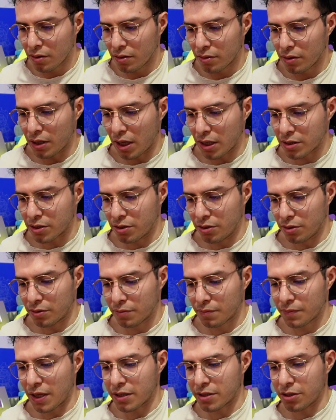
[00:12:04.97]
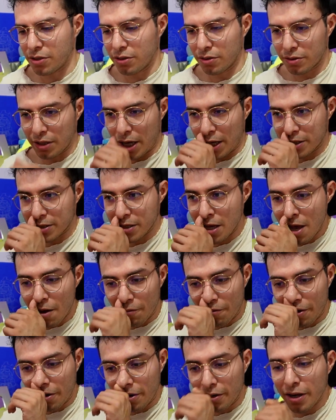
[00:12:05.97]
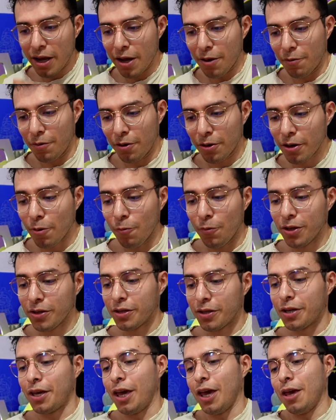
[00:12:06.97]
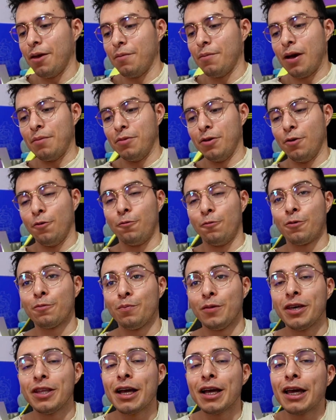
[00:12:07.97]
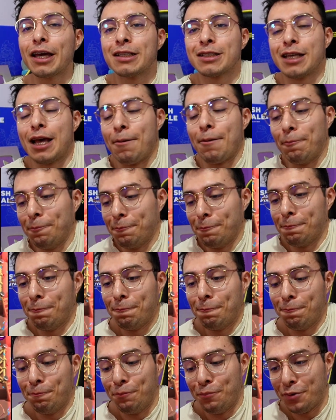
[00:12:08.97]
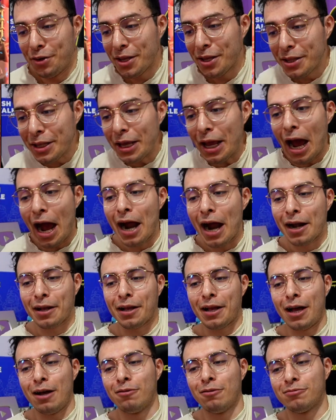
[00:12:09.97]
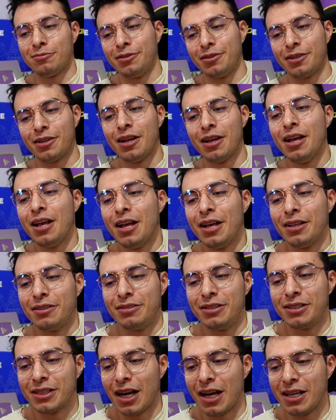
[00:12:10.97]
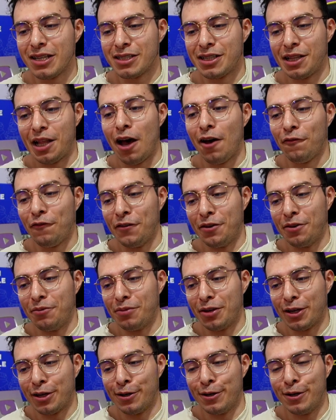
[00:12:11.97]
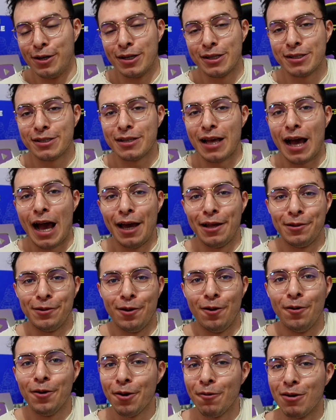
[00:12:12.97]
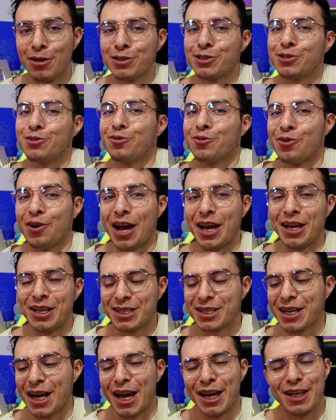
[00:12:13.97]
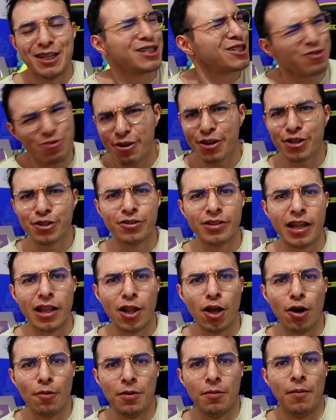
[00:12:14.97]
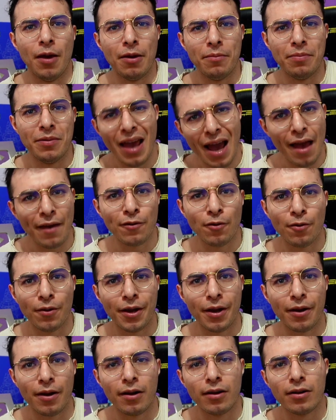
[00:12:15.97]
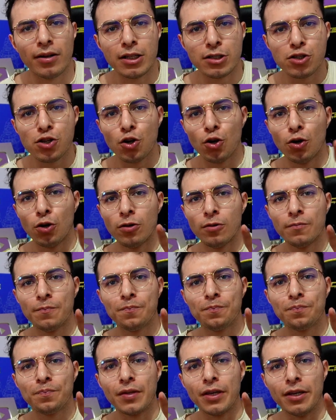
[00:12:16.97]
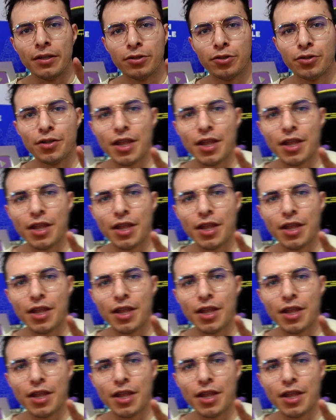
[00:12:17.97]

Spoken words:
That's good. That's good. Nice. We're gonna win the game. I mean, we're playing against a pretty hard counter. This guy is laughing because I know he wants to cry inside. Straight to the lobby, baby. I don't care. Let's go into the